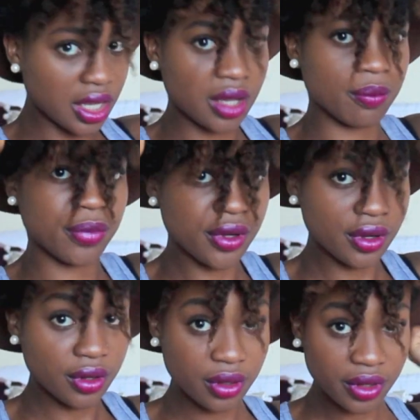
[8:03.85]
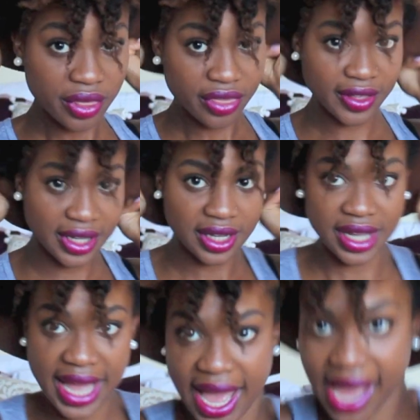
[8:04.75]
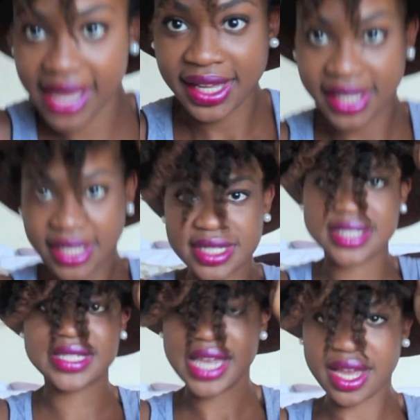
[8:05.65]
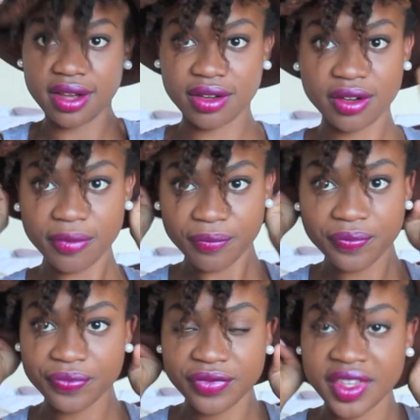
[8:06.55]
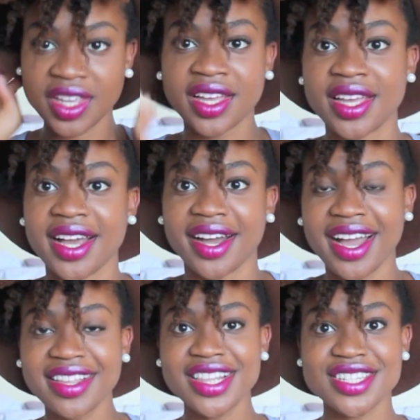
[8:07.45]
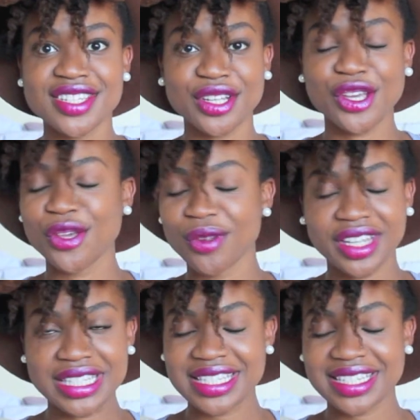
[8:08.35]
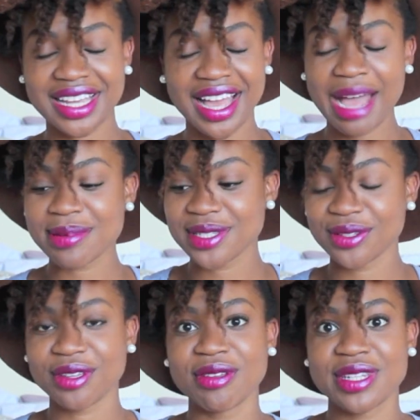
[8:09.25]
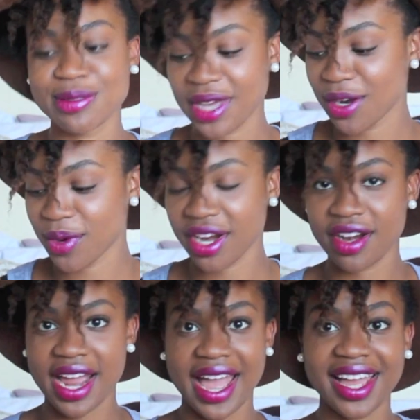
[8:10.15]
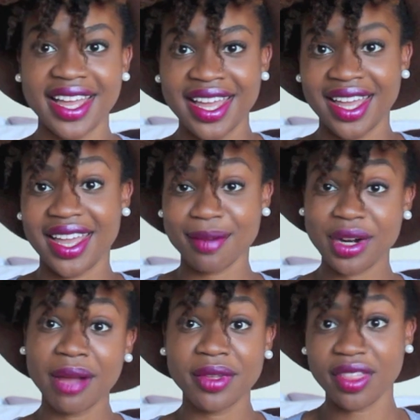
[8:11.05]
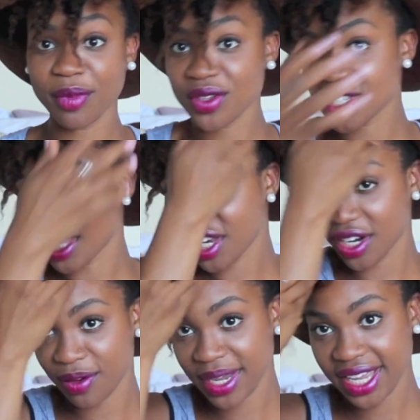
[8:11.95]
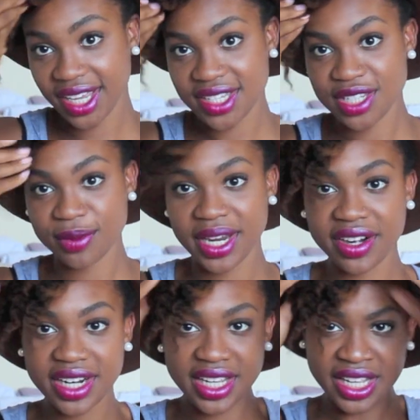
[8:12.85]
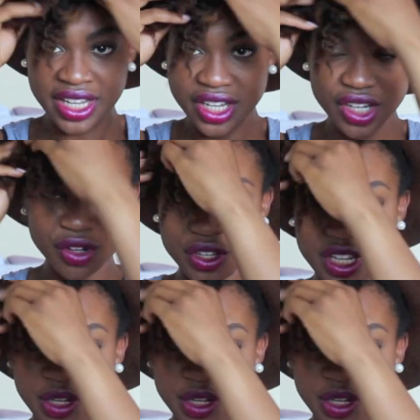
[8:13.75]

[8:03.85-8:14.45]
and pull the hat down. I think this is the cutest, absolute cutest way to wear your hat, and probably the most secure way to wear it. You know, you